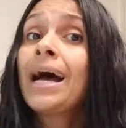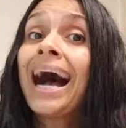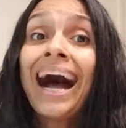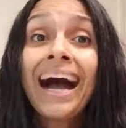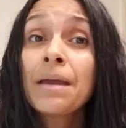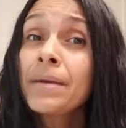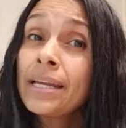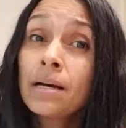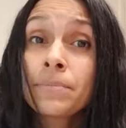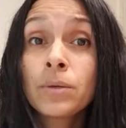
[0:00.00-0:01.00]
I may
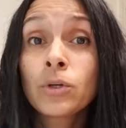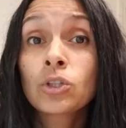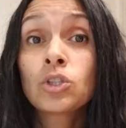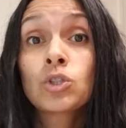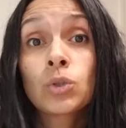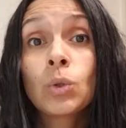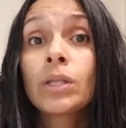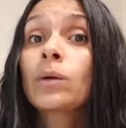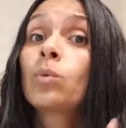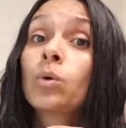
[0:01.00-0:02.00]
not be able to control
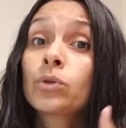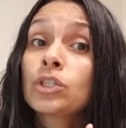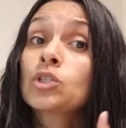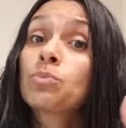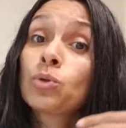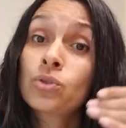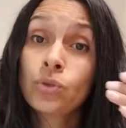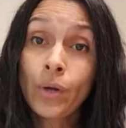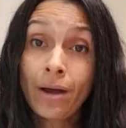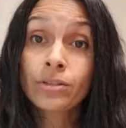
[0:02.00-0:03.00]
like what we're exposed
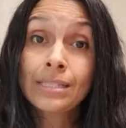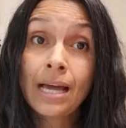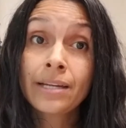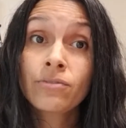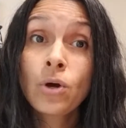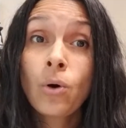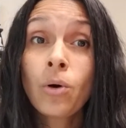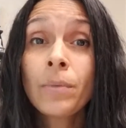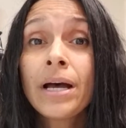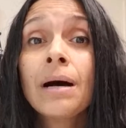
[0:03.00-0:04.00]
to outside of the
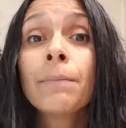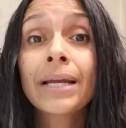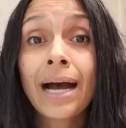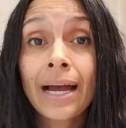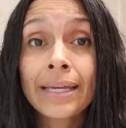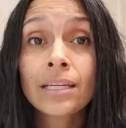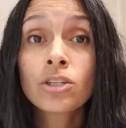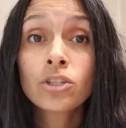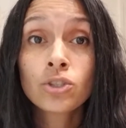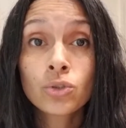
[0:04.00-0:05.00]
home, but I can
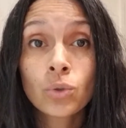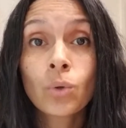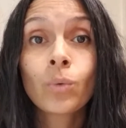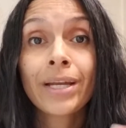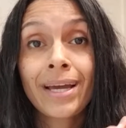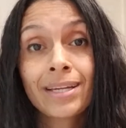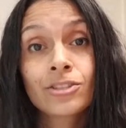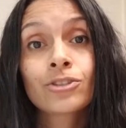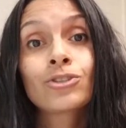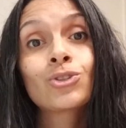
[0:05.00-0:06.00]
control what
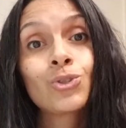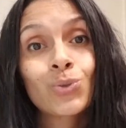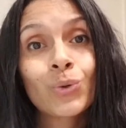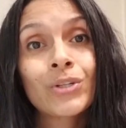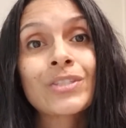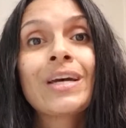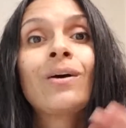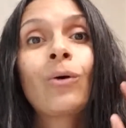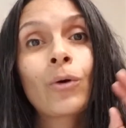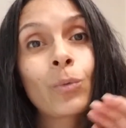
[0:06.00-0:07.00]
enters the doors
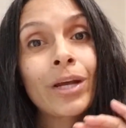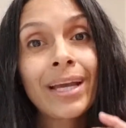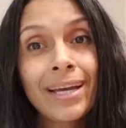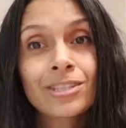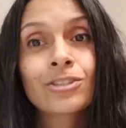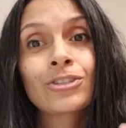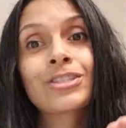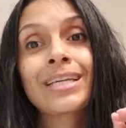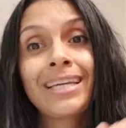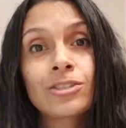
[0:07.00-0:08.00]
or what
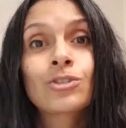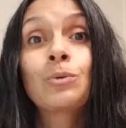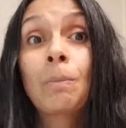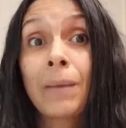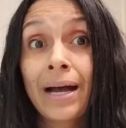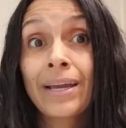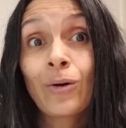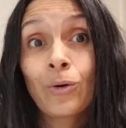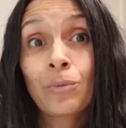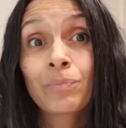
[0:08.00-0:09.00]
enters into my
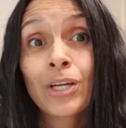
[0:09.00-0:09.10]
home.